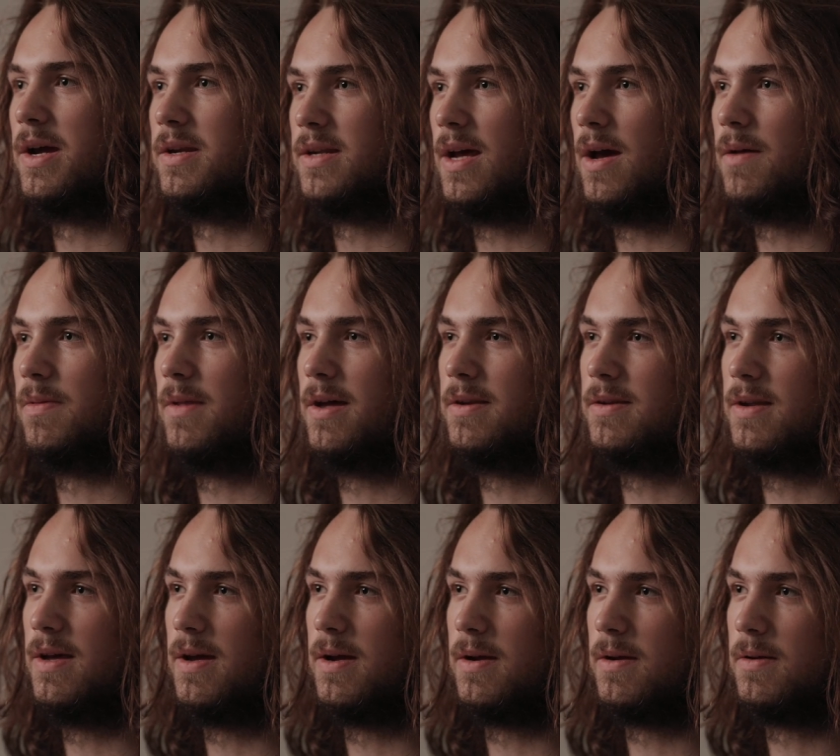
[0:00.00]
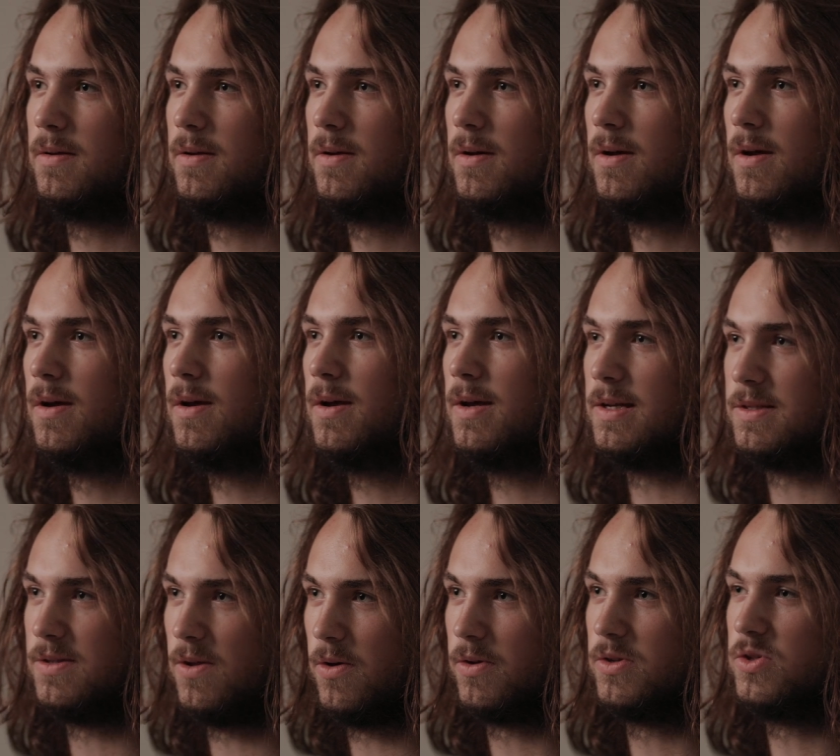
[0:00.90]
line down that day.
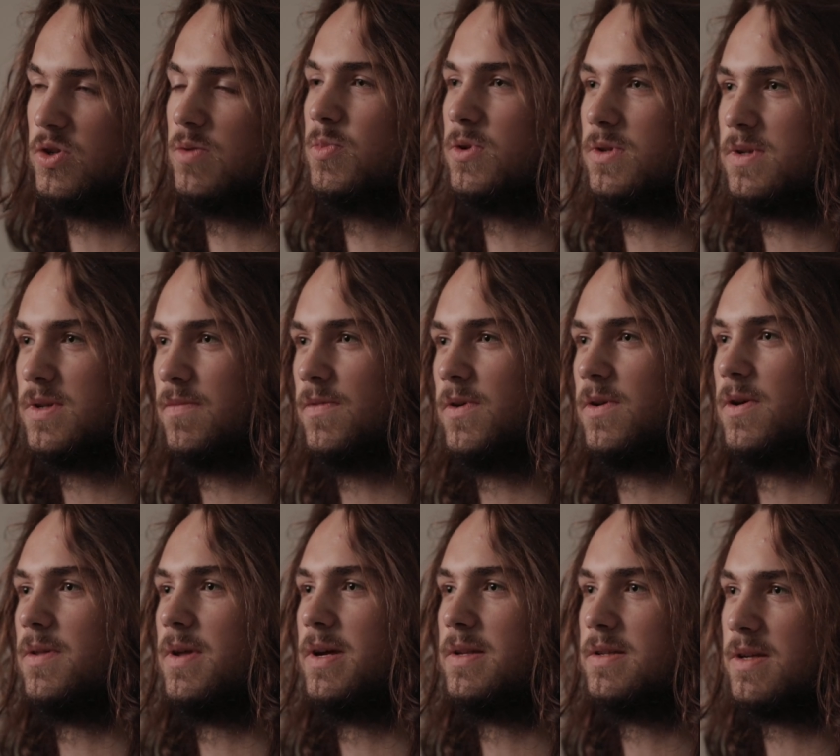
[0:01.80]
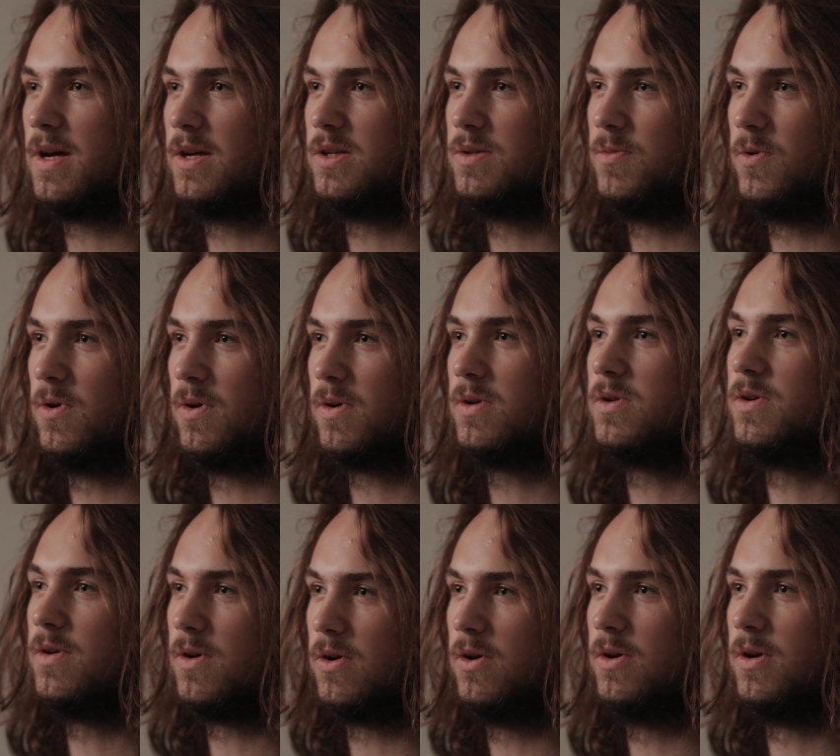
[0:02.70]
As long as you put something on that sketchbook,
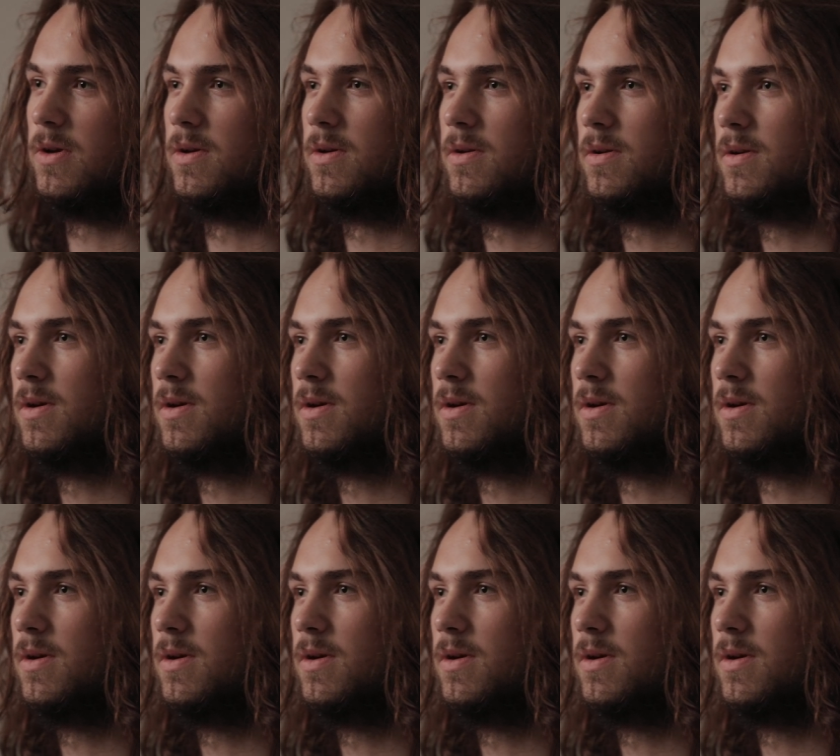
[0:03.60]
you're good.